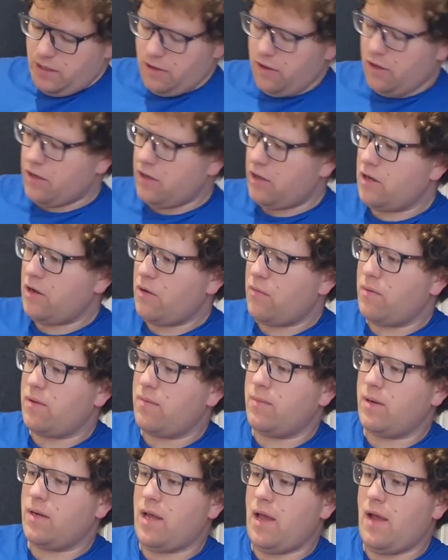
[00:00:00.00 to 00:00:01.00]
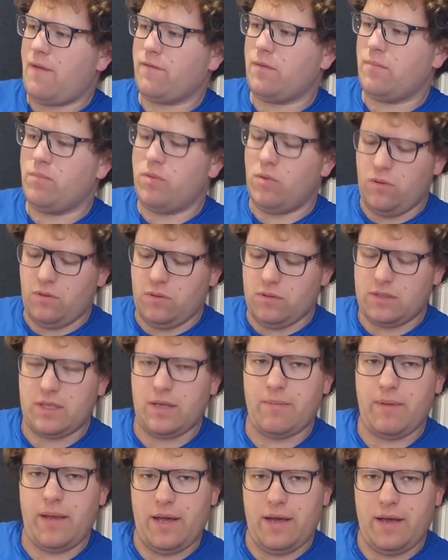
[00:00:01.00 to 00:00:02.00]
I don't know whether I'm gonna have to pour
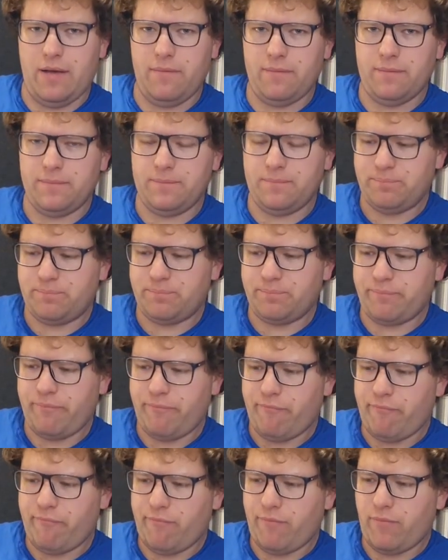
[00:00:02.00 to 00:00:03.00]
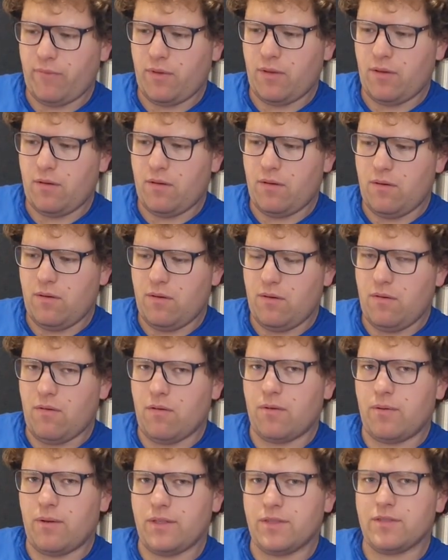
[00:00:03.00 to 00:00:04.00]
some out,
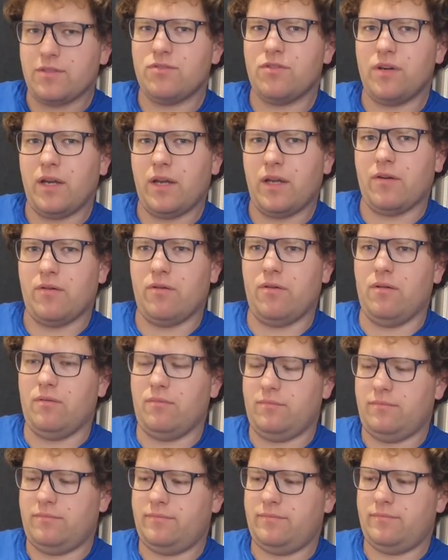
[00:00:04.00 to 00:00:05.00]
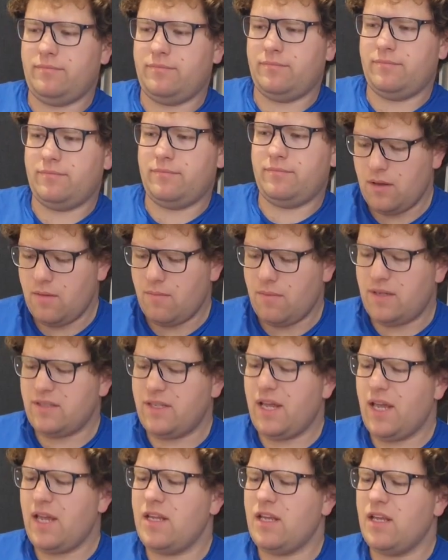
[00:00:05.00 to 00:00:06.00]
or do I just drink it all? But is
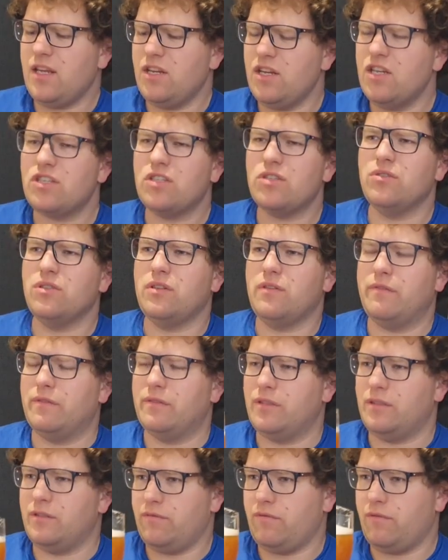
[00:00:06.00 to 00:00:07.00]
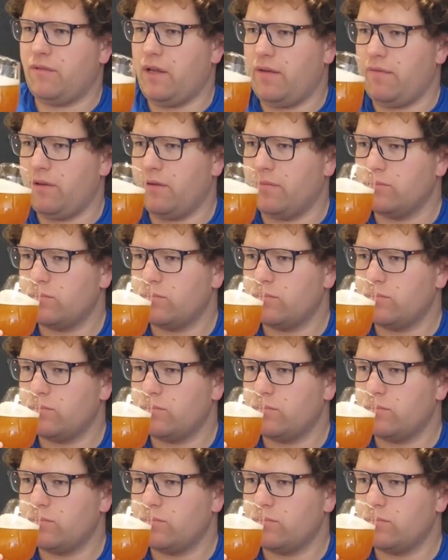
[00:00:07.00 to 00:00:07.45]
there any initial differences in flavour?